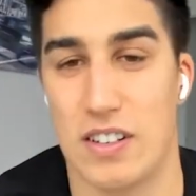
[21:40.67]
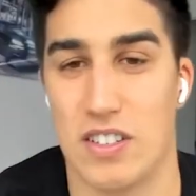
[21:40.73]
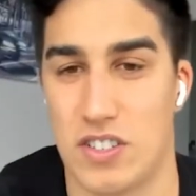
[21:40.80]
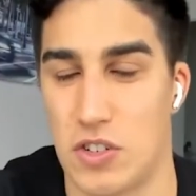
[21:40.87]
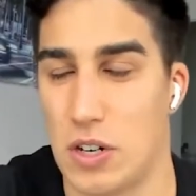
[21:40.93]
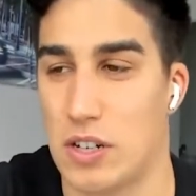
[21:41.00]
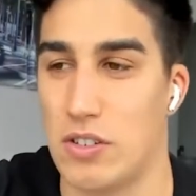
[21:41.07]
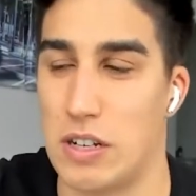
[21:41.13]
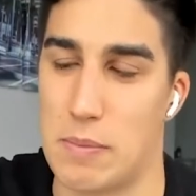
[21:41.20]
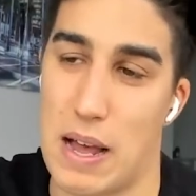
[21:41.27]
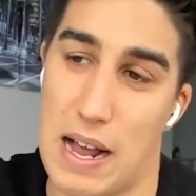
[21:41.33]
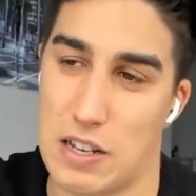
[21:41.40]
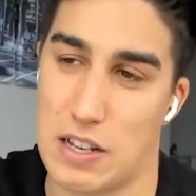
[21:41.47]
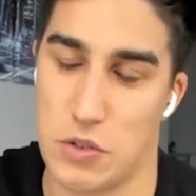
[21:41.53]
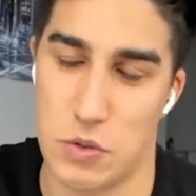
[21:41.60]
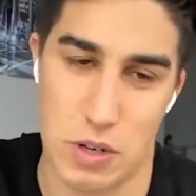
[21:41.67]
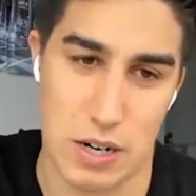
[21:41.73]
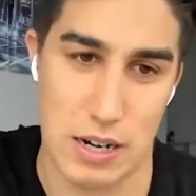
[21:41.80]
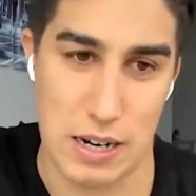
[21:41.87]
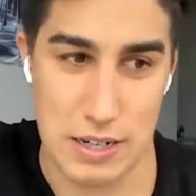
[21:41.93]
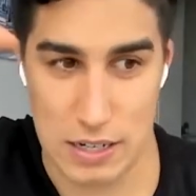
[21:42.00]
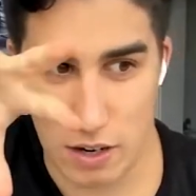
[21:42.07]
trickling back as we're
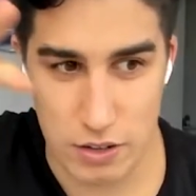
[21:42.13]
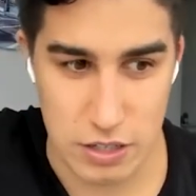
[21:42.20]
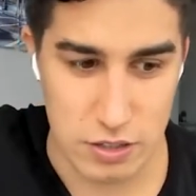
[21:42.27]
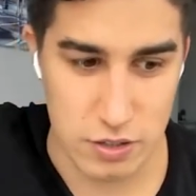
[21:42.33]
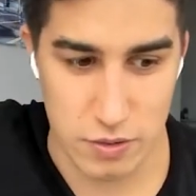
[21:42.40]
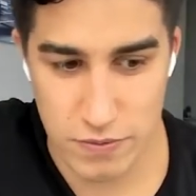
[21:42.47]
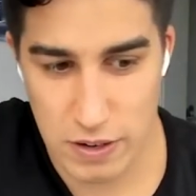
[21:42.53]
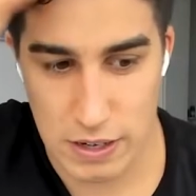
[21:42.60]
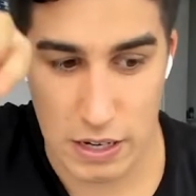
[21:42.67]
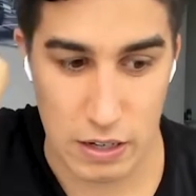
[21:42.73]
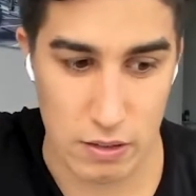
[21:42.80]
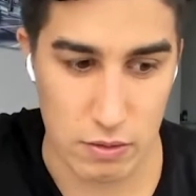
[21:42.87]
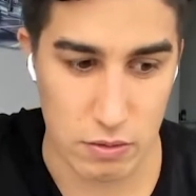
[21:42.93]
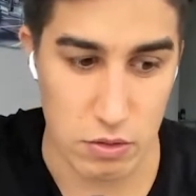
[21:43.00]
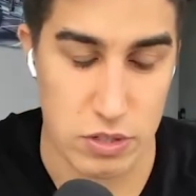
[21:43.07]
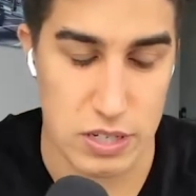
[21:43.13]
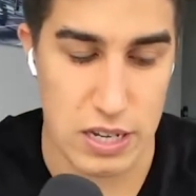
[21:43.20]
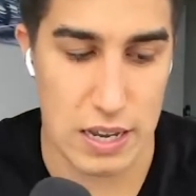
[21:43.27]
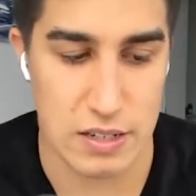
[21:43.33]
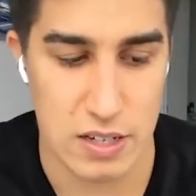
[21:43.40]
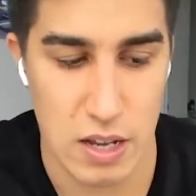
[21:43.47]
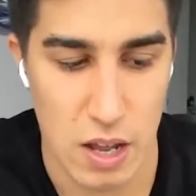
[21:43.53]
connecting all these fucking loose
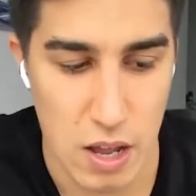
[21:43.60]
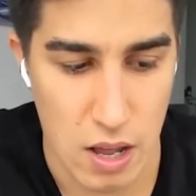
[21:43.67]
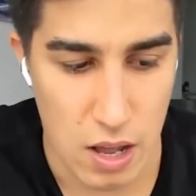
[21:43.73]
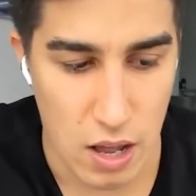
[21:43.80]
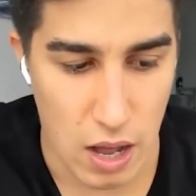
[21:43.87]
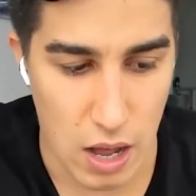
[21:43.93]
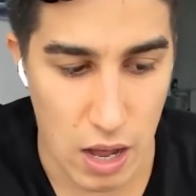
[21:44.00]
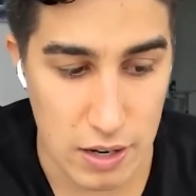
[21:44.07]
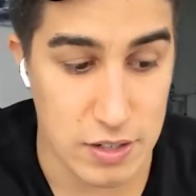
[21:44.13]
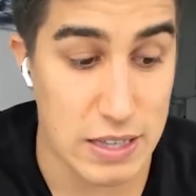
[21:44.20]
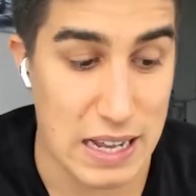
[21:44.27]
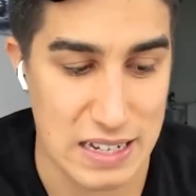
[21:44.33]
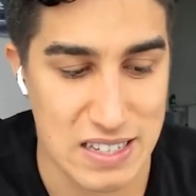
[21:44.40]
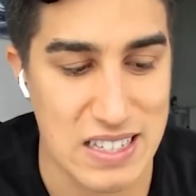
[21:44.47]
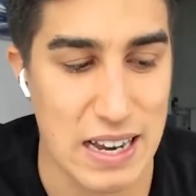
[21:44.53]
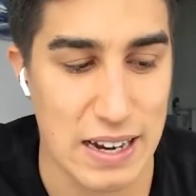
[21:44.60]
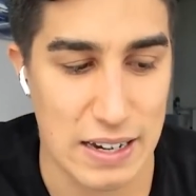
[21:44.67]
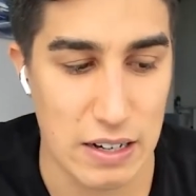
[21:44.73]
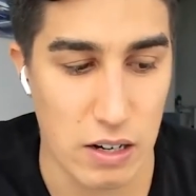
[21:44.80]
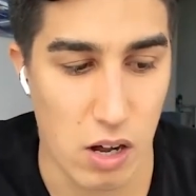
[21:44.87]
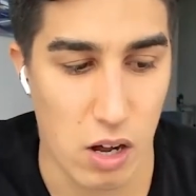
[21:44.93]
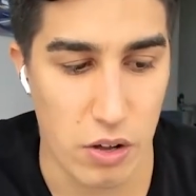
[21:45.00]
ends uh, to that
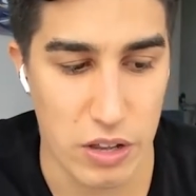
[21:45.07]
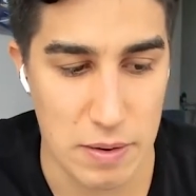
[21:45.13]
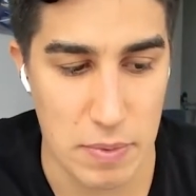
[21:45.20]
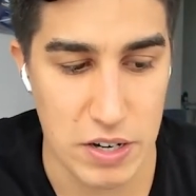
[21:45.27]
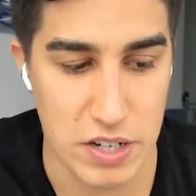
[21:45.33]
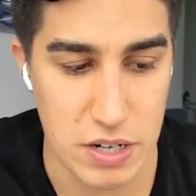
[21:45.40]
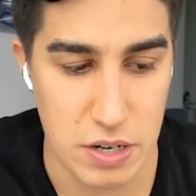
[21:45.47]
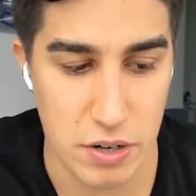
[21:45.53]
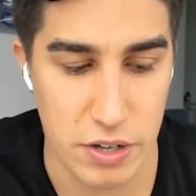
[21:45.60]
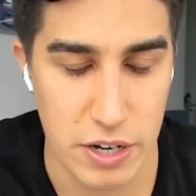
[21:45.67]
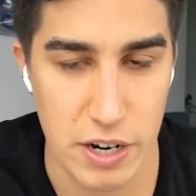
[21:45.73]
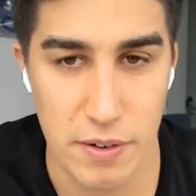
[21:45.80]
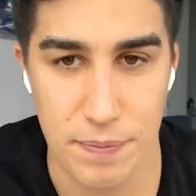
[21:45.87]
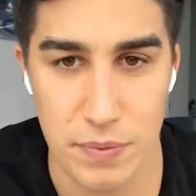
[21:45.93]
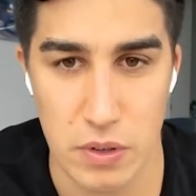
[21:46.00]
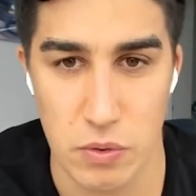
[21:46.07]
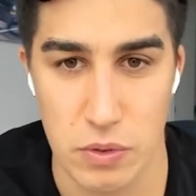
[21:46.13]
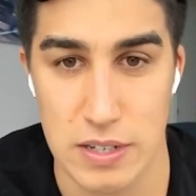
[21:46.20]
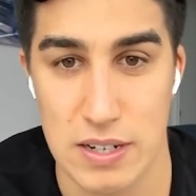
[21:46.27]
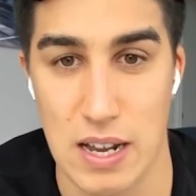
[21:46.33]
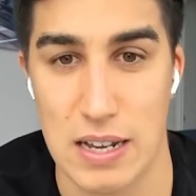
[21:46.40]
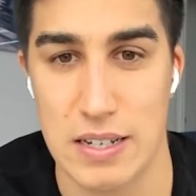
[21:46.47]
second call that I mentioned earlier with
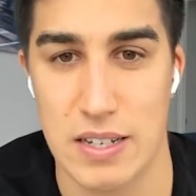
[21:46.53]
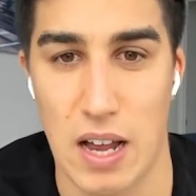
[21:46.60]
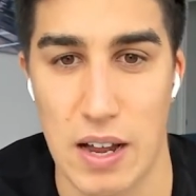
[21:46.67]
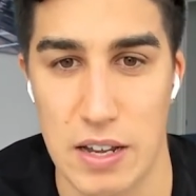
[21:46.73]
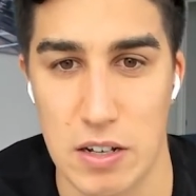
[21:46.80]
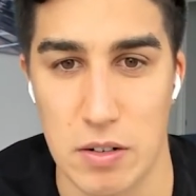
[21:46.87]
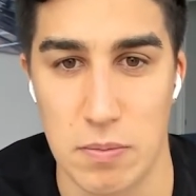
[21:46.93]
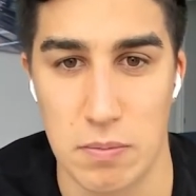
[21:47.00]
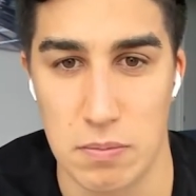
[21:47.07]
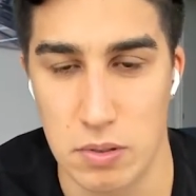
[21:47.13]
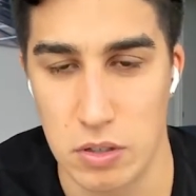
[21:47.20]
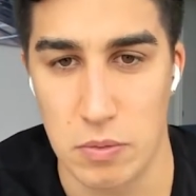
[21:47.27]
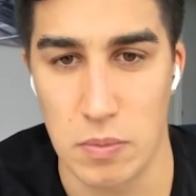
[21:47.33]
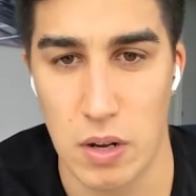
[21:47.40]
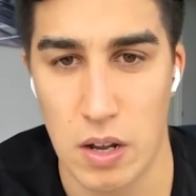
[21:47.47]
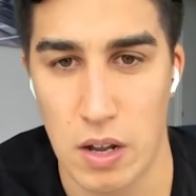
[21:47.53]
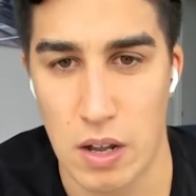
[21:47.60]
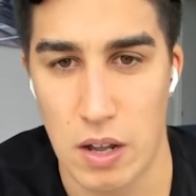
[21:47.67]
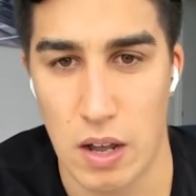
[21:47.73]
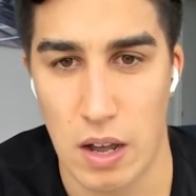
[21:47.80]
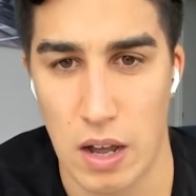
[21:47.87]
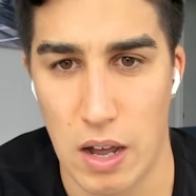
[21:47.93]
this guy, Sahil Bloom.
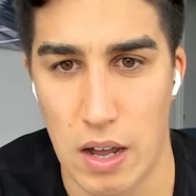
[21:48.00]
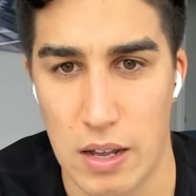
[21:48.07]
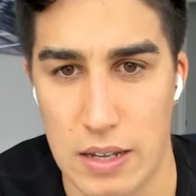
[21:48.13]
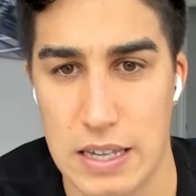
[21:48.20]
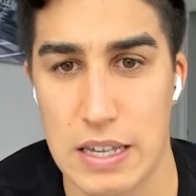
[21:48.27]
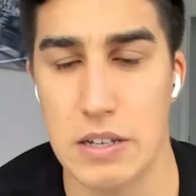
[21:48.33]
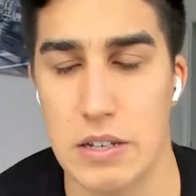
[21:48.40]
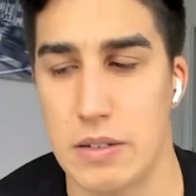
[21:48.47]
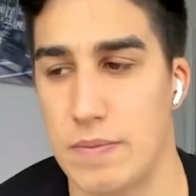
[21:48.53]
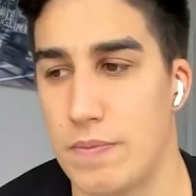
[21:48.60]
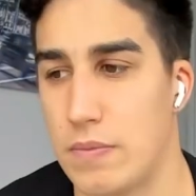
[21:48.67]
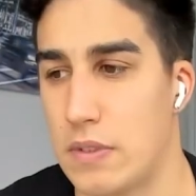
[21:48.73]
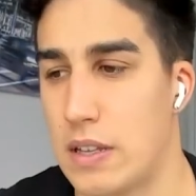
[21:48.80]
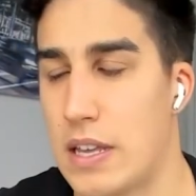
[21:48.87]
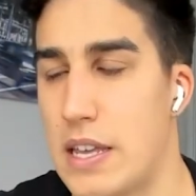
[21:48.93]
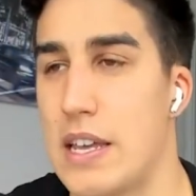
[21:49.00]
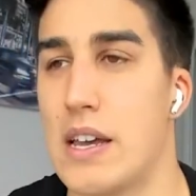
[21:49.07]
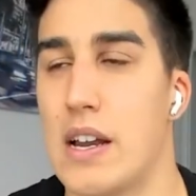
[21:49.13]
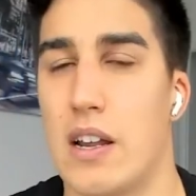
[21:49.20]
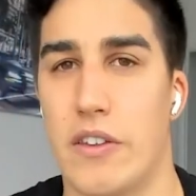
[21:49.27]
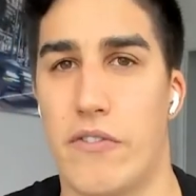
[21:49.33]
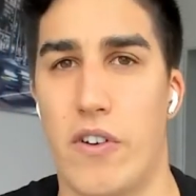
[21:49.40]
Uh, he, he got
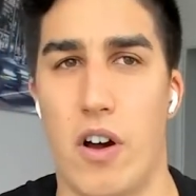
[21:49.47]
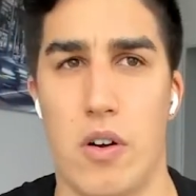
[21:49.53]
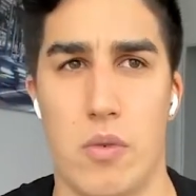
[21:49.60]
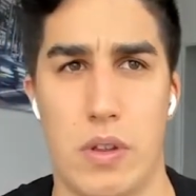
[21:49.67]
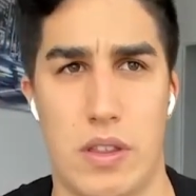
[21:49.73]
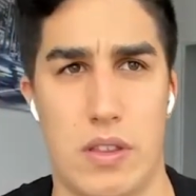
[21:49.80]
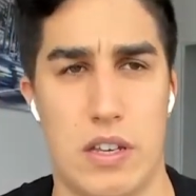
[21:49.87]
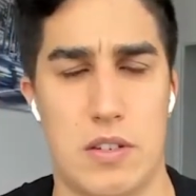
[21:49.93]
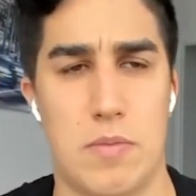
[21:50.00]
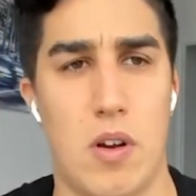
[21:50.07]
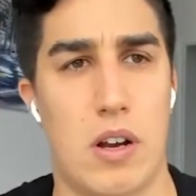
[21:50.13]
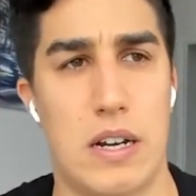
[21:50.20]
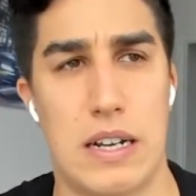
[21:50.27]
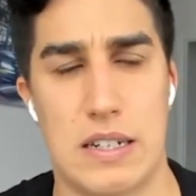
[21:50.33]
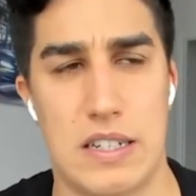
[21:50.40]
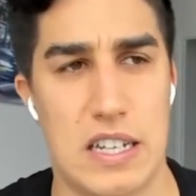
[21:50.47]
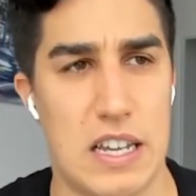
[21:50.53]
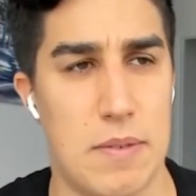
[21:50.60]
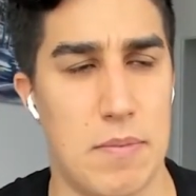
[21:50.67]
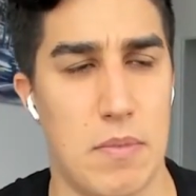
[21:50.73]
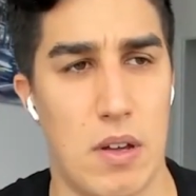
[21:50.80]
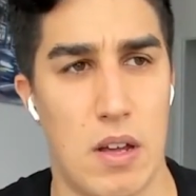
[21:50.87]
on the phone with his marketing
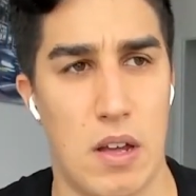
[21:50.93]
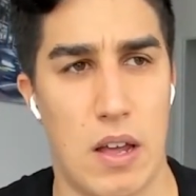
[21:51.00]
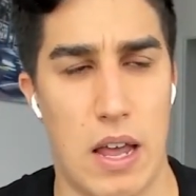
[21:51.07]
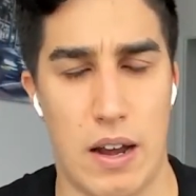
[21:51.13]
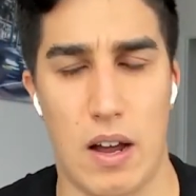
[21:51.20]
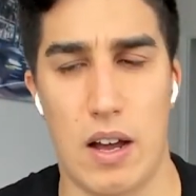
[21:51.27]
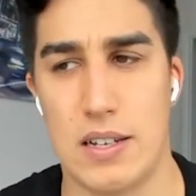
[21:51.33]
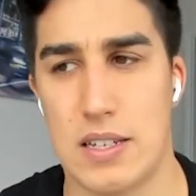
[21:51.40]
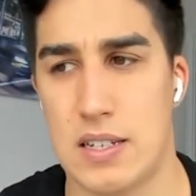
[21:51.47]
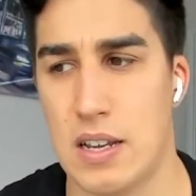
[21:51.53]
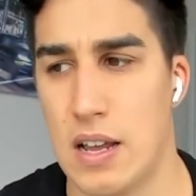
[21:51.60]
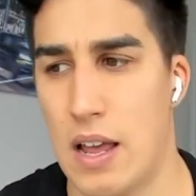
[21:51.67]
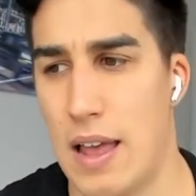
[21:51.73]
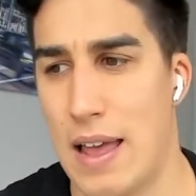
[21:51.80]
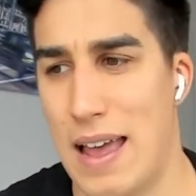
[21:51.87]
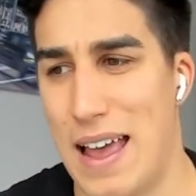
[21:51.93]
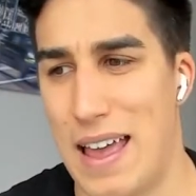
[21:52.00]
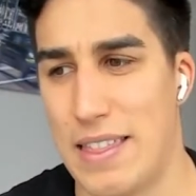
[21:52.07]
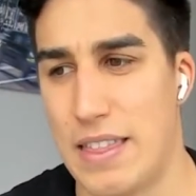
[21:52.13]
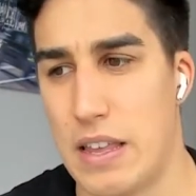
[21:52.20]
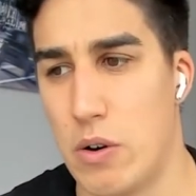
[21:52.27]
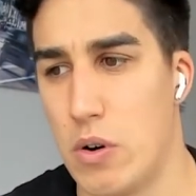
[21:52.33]
team and us,
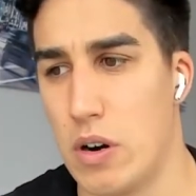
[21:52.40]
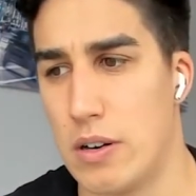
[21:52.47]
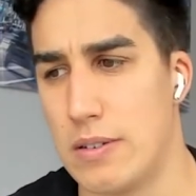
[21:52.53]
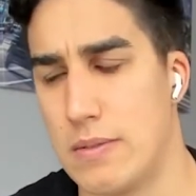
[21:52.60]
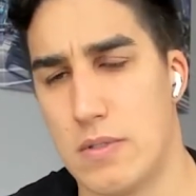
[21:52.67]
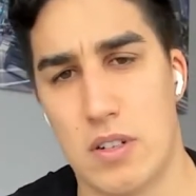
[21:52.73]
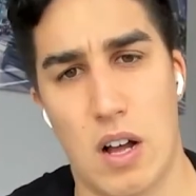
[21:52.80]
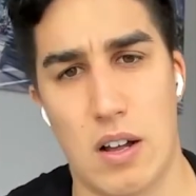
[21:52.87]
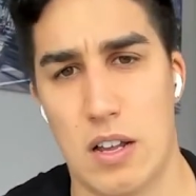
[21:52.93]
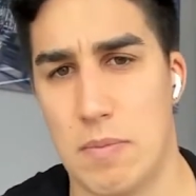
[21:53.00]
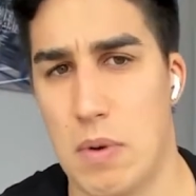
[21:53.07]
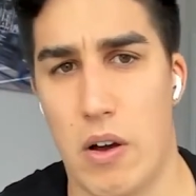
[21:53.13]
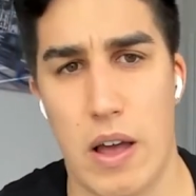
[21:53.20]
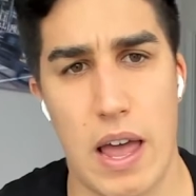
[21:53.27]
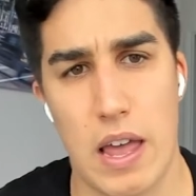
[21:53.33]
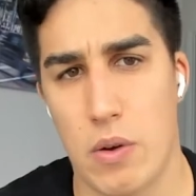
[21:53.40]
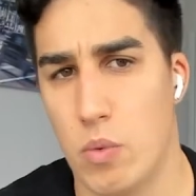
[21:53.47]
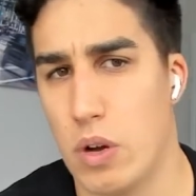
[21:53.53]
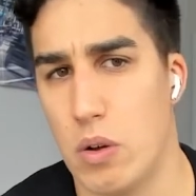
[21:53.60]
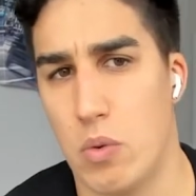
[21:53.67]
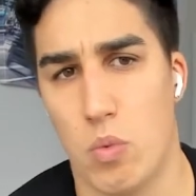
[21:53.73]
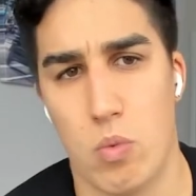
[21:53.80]
and they were talking about, hey,
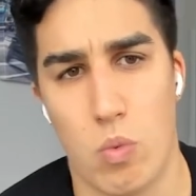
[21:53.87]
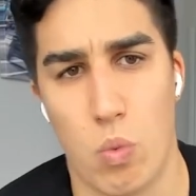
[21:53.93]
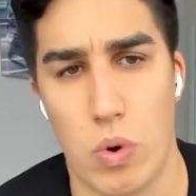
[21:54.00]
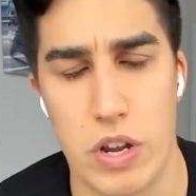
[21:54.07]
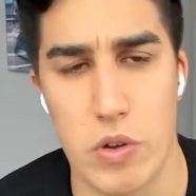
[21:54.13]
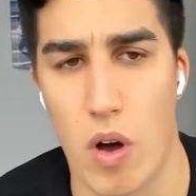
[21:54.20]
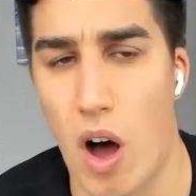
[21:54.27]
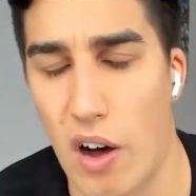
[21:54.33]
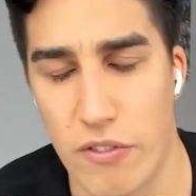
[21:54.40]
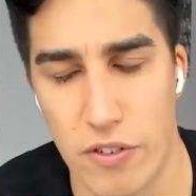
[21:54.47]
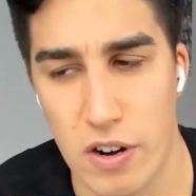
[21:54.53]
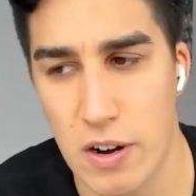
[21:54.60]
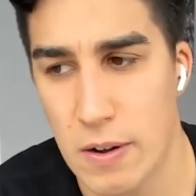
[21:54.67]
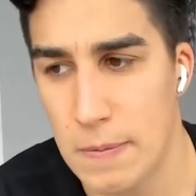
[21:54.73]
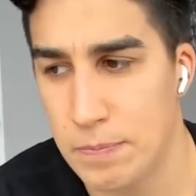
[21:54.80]
what, what do you offer?